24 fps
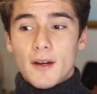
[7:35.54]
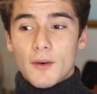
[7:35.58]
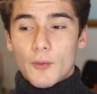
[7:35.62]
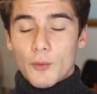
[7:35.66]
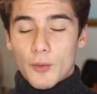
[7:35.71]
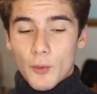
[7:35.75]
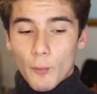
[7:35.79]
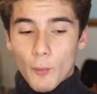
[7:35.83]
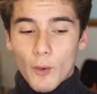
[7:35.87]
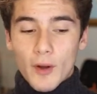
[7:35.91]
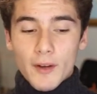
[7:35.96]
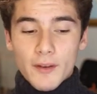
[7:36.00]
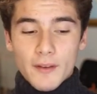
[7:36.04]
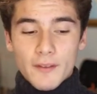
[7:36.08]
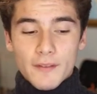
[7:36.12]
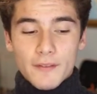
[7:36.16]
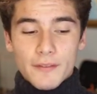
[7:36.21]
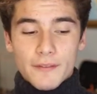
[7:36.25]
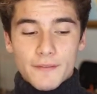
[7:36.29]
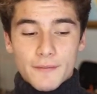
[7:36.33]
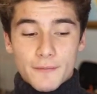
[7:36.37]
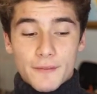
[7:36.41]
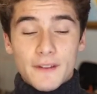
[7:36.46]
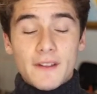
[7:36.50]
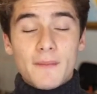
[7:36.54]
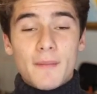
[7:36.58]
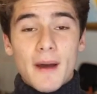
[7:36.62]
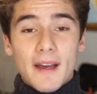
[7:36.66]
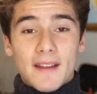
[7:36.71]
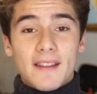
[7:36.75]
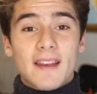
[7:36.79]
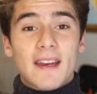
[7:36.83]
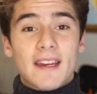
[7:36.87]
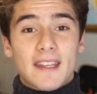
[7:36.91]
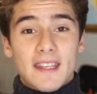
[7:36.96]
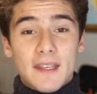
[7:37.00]
the one
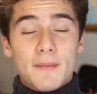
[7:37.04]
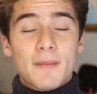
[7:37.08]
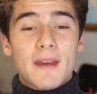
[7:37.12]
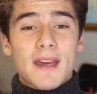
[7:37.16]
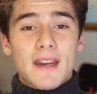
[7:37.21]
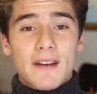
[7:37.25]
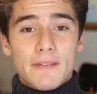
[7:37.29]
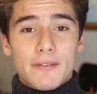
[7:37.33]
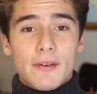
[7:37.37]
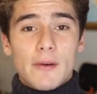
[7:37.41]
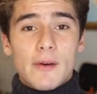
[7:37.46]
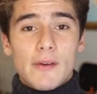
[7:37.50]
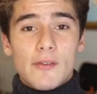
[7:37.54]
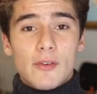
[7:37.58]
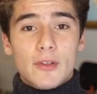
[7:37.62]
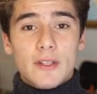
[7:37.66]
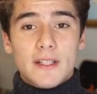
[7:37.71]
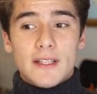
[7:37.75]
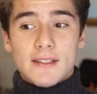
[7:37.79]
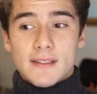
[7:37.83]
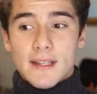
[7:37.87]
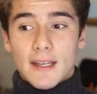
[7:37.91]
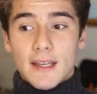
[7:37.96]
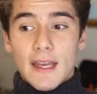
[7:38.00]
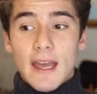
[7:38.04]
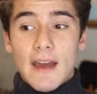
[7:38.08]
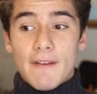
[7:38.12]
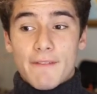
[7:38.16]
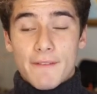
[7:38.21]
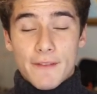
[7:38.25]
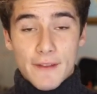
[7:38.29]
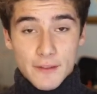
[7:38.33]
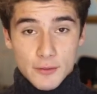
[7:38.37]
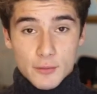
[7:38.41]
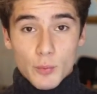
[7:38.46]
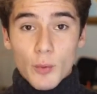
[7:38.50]
feedback that I keep getting from everyone is like, if
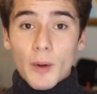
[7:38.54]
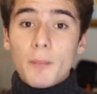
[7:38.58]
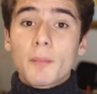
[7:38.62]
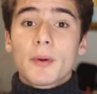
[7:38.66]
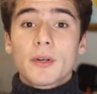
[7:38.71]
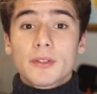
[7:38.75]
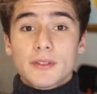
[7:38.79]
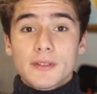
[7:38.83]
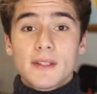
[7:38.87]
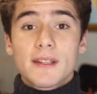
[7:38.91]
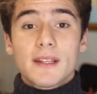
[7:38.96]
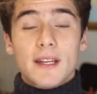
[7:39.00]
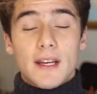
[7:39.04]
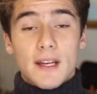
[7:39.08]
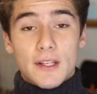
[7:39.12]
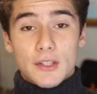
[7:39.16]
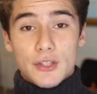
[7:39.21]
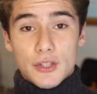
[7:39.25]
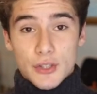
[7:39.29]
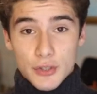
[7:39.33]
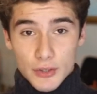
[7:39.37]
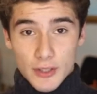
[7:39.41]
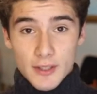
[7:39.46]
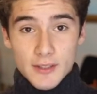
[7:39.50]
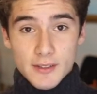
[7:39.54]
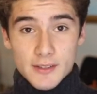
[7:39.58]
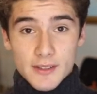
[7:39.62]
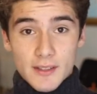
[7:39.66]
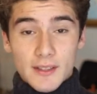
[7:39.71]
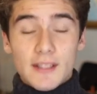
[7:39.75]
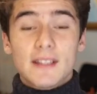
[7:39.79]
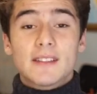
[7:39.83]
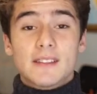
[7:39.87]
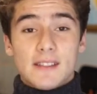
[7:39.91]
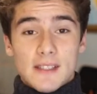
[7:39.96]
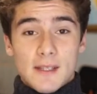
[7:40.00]
there's one person that I trust,
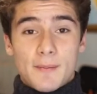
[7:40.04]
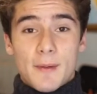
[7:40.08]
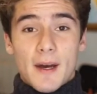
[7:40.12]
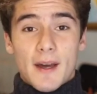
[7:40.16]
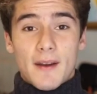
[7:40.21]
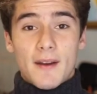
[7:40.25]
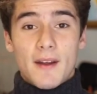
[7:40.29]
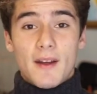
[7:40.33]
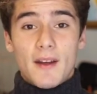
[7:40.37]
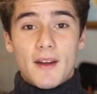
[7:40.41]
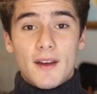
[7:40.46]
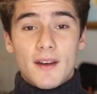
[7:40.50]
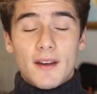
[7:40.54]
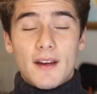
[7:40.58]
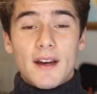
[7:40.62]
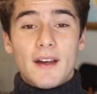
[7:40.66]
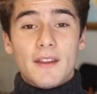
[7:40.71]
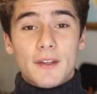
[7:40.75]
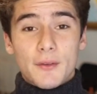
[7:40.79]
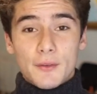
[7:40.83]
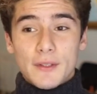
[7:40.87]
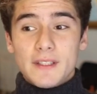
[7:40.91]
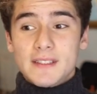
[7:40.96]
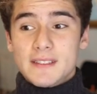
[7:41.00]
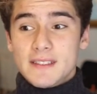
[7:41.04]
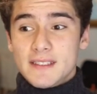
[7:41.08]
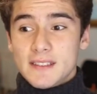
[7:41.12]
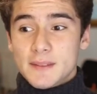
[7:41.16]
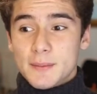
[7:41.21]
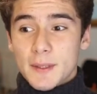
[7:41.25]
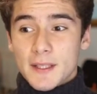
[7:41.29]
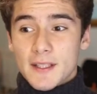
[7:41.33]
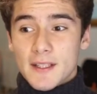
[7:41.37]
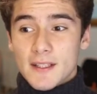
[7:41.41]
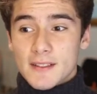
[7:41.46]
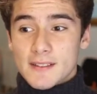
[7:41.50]
it's Iman. And the reason is
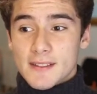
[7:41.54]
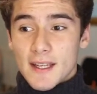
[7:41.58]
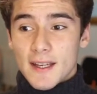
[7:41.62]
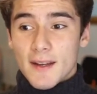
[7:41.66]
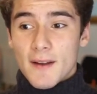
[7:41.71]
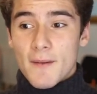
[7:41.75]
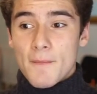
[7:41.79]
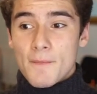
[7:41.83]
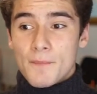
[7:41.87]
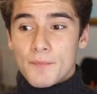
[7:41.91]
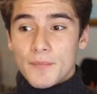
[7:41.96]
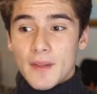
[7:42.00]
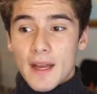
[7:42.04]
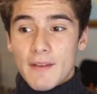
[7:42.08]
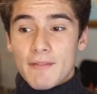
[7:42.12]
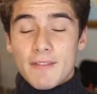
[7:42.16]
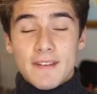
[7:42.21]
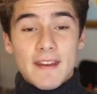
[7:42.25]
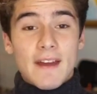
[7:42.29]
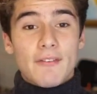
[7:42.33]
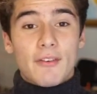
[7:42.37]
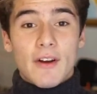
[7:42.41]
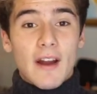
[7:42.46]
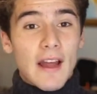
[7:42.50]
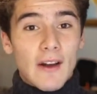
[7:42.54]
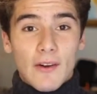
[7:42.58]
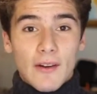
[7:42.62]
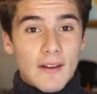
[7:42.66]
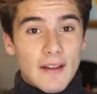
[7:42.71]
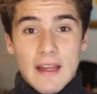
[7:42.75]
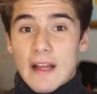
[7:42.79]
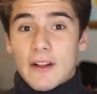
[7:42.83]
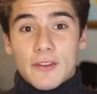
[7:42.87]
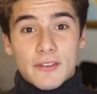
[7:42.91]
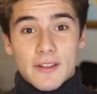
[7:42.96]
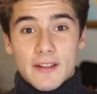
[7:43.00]
because like, I've never
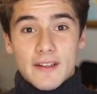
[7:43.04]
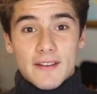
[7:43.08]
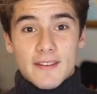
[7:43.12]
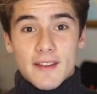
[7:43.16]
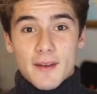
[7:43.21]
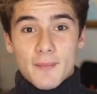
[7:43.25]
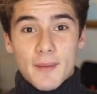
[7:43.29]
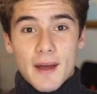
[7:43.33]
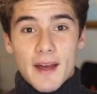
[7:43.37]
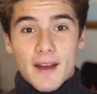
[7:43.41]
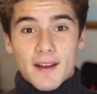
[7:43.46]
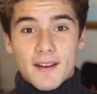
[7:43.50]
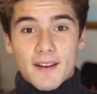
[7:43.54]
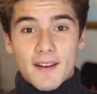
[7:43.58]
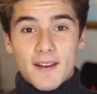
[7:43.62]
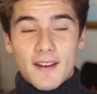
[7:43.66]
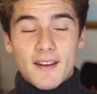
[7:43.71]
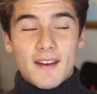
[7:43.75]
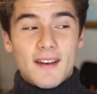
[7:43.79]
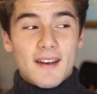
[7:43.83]
held anything back.